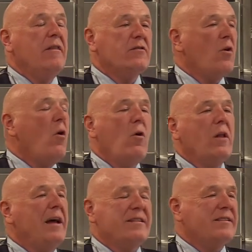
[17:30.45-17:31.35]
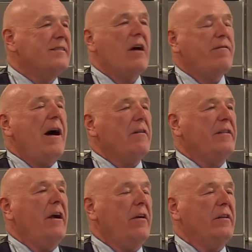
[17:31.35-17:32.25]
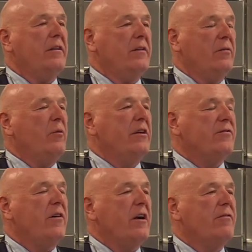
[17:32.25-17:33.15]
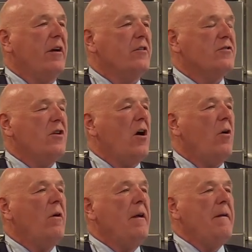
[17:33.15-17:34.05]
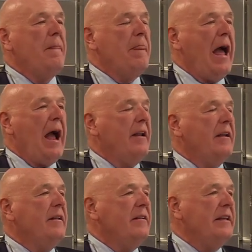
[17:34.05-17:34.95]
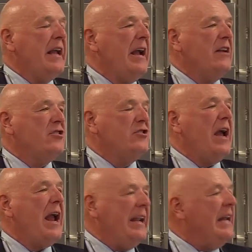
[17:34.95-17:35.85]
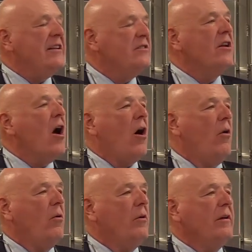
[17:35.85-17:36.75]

There's a whole lot of stuff out there that, that we as firefighters know that the AHJ needs to know.